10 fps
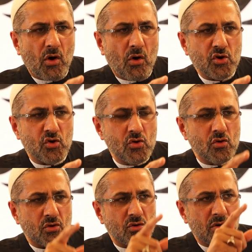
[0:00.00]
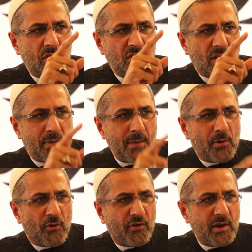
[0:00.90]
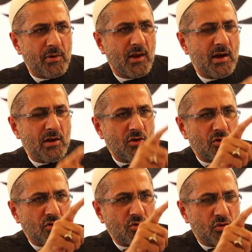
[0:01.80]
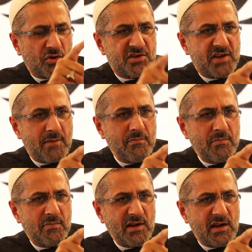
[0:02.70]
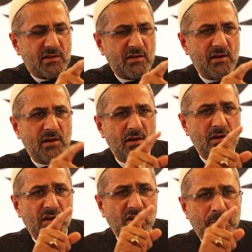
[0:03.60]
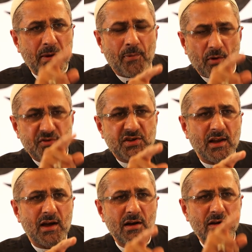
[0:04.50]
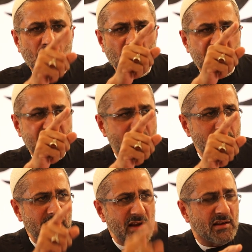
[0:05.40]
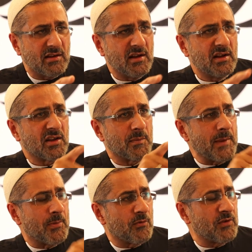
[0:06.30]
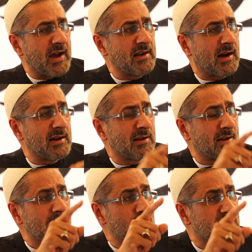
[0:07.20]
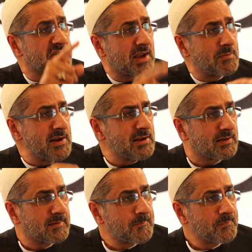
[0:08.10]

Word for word: you, the people of Qibla, do the same Eid. The people of Salah do the same Eid. The people of La ilaha illallah do the same Eid.